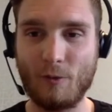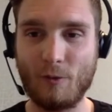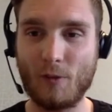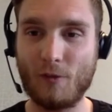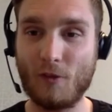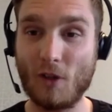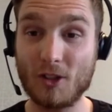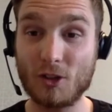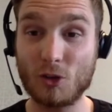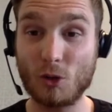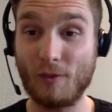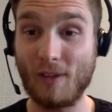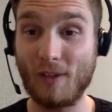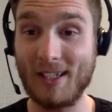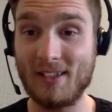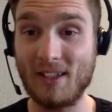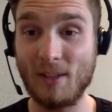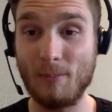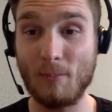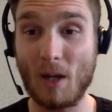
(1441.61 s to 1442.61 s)
for the first sort of
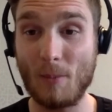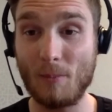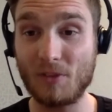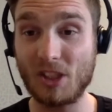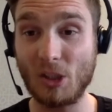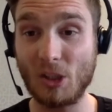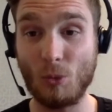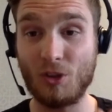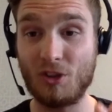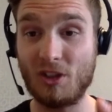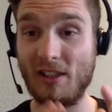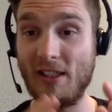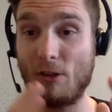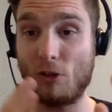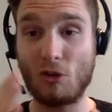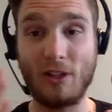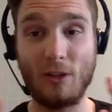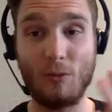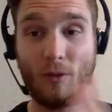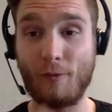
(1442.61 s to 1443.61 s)
18 months, it was
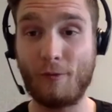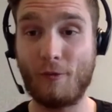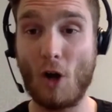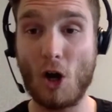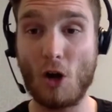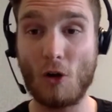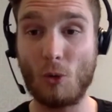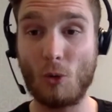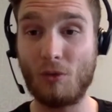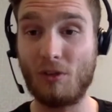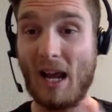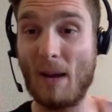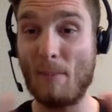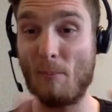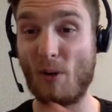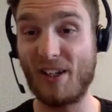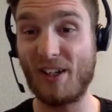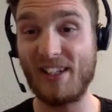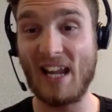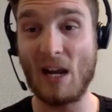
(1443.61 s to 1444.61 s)
literally referrals and
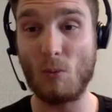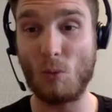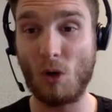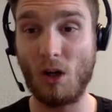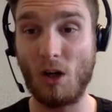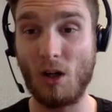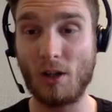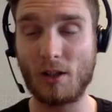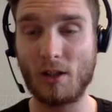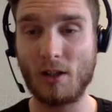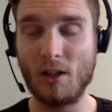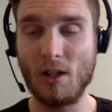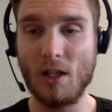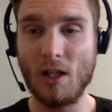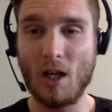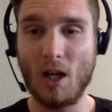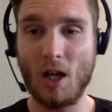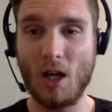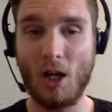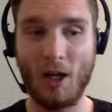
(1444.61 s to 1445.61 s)
my network
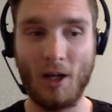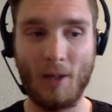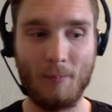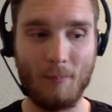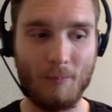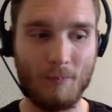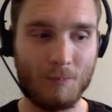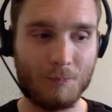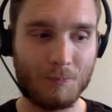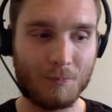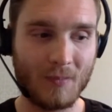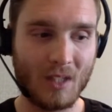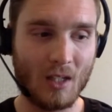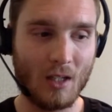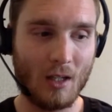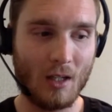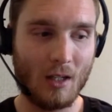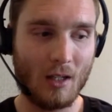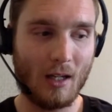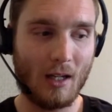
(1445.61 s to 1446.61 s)
um,
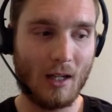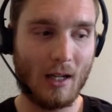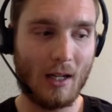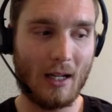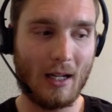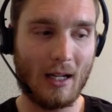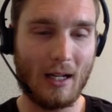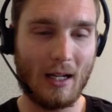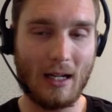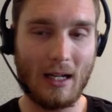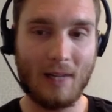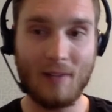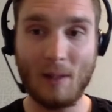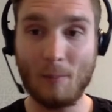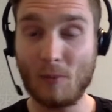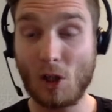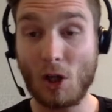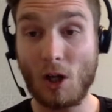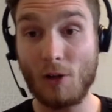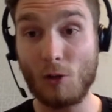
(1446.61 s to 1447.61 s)
and them
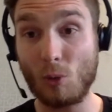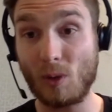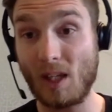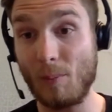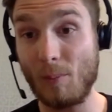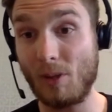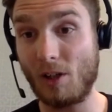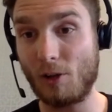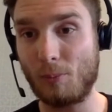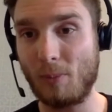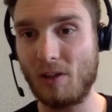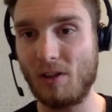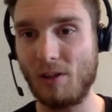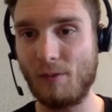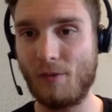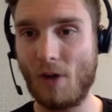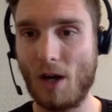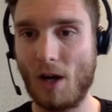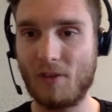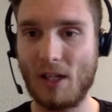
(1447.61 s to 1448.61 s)
clients were keeping us busy
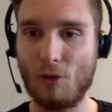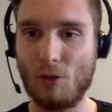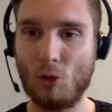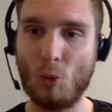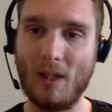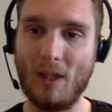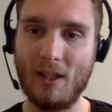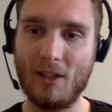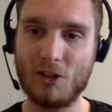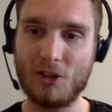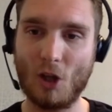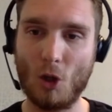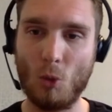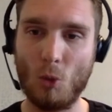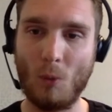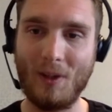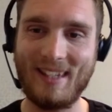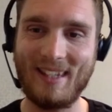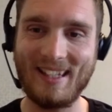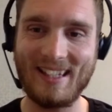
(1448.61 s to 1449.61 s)
five days a week. So
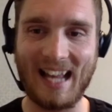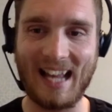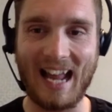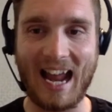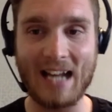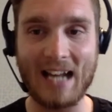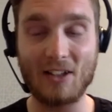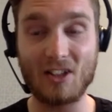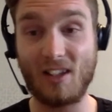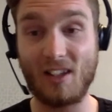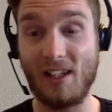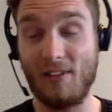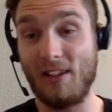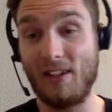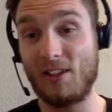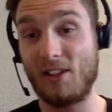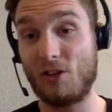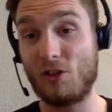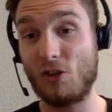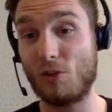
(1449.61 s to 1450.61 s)
we didn't actually, and
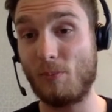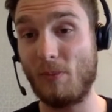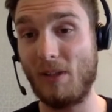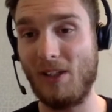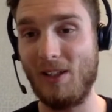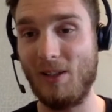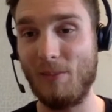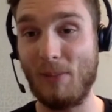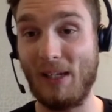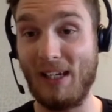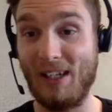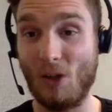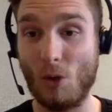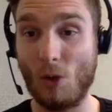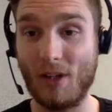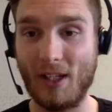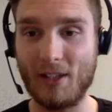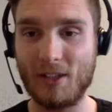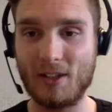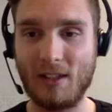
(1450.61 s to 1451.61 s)
this is just me being
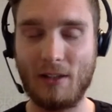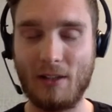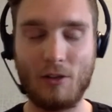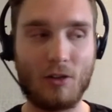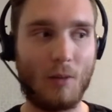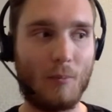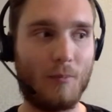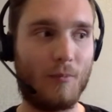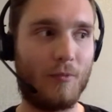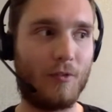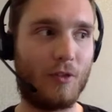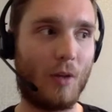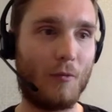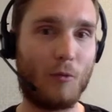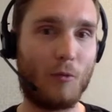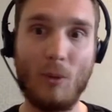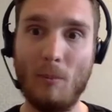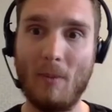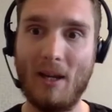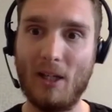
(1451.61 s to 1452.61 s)
honest, and some
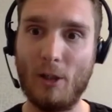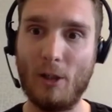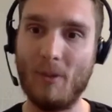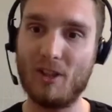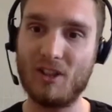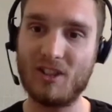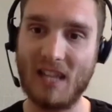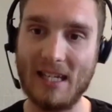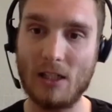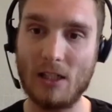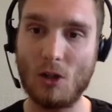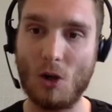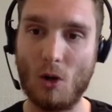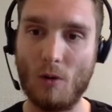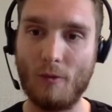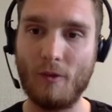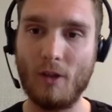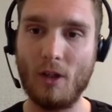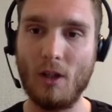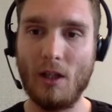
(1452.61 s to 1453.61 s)
something we made a mistake of
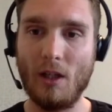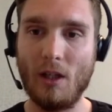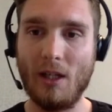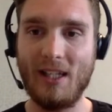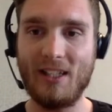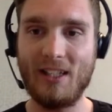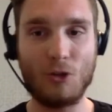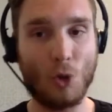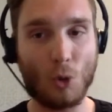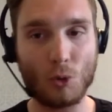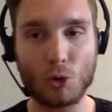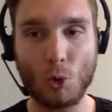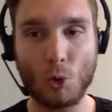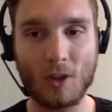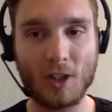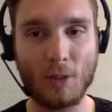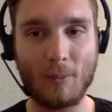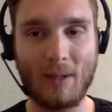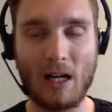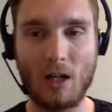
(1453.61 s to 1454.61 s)
is not
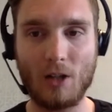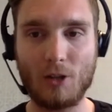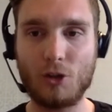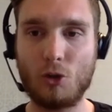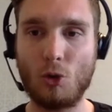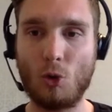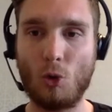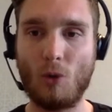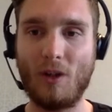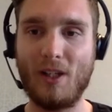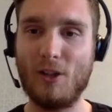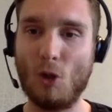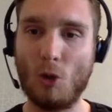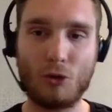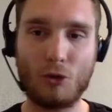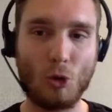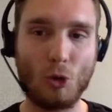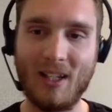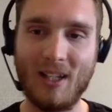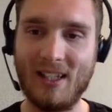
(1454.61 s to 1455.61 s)
talking about our story, not
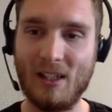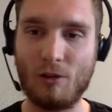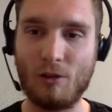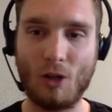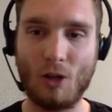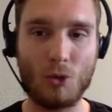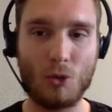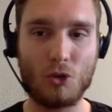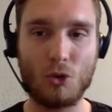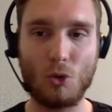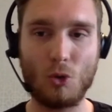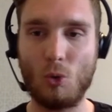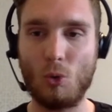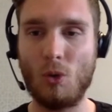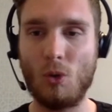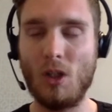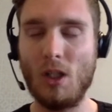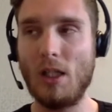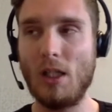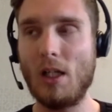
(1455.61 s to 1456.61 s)
doing any
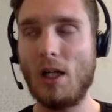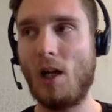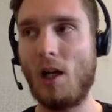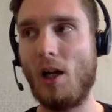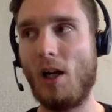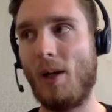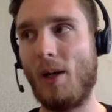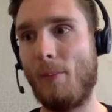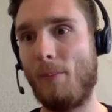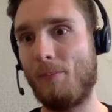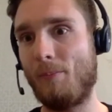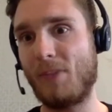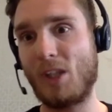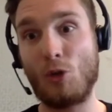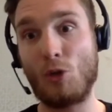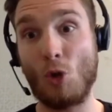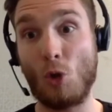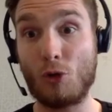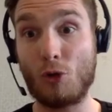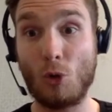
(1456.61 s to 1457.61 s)
social, um,
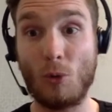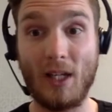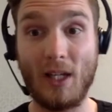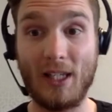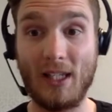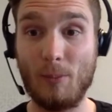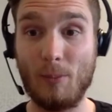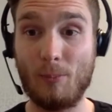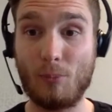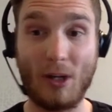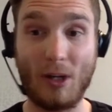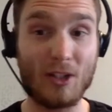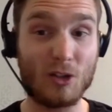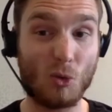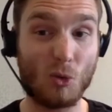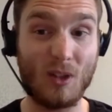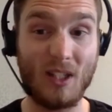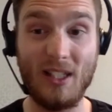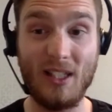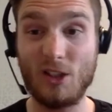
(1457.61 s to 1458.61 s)
not doing any press
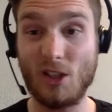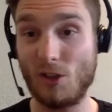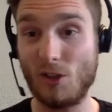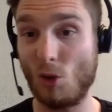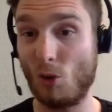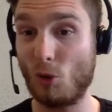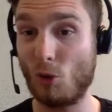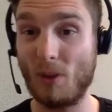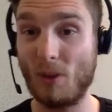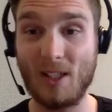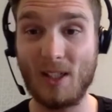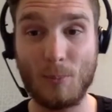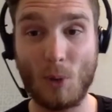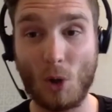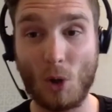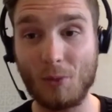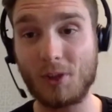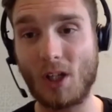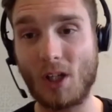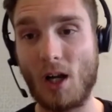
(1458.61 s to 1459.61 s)
releases, not doing any
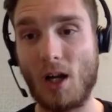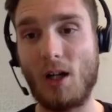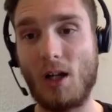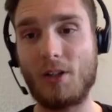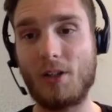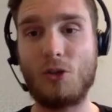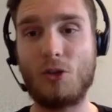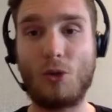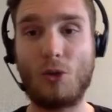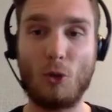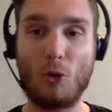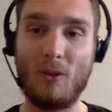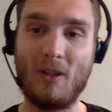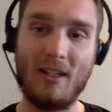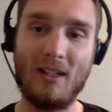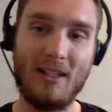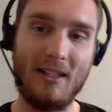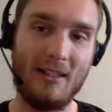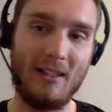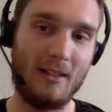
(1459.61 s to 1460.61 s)
podcasts, not doing
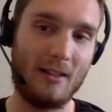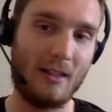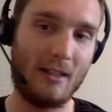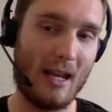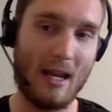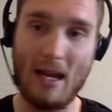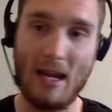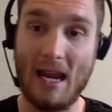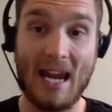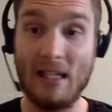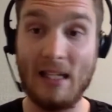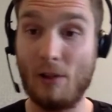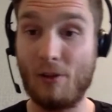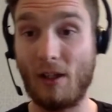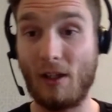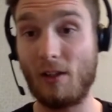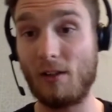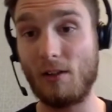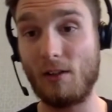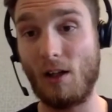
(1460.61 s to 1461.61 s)
any
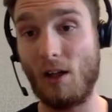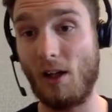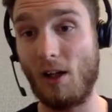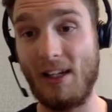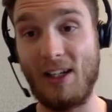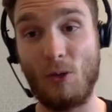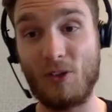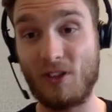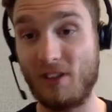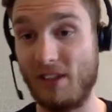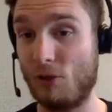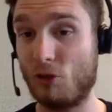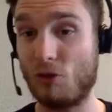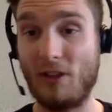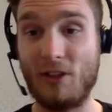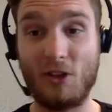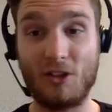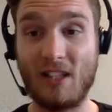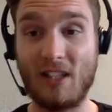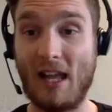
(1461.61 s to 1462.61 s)
anything. Uh, it was
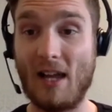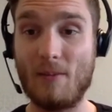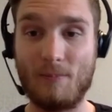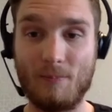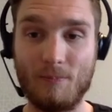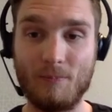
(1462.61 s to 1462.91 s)
literally just that.